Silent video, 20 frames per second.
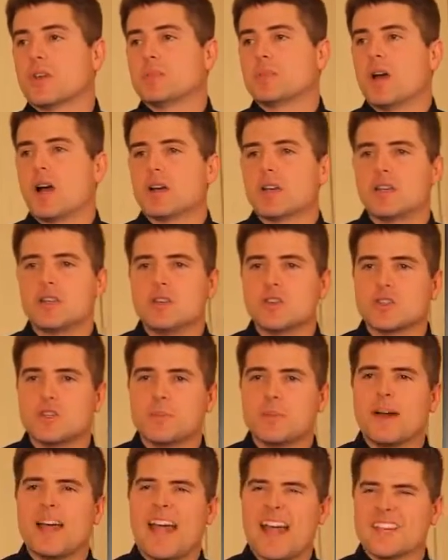I'm talking usually
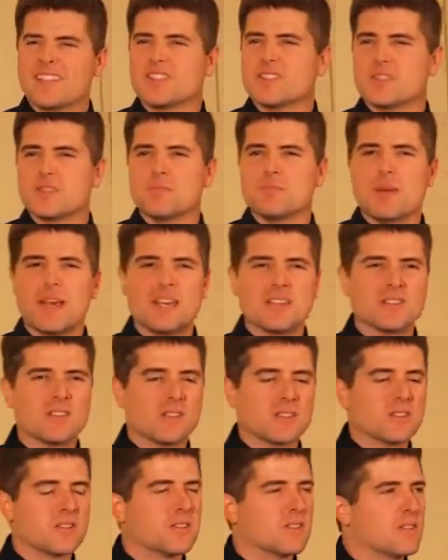about acids and
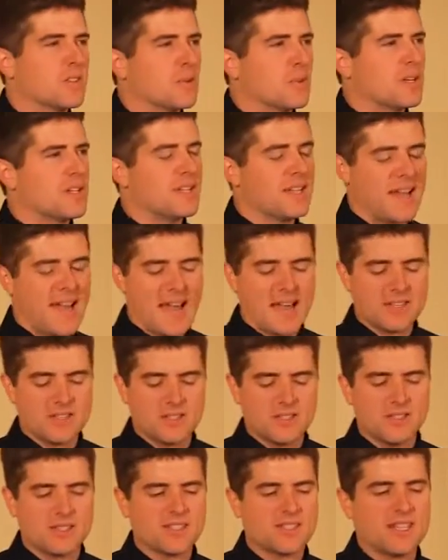bases. And so when I say
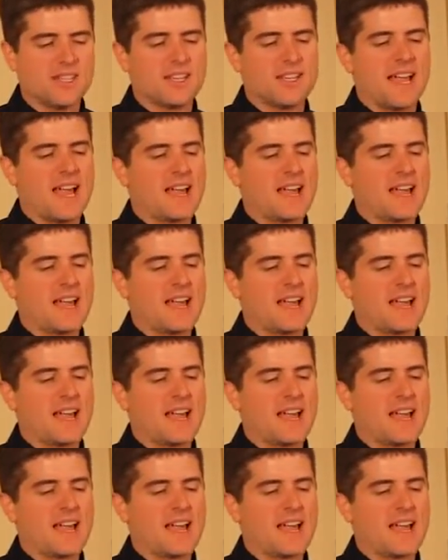acids, acetic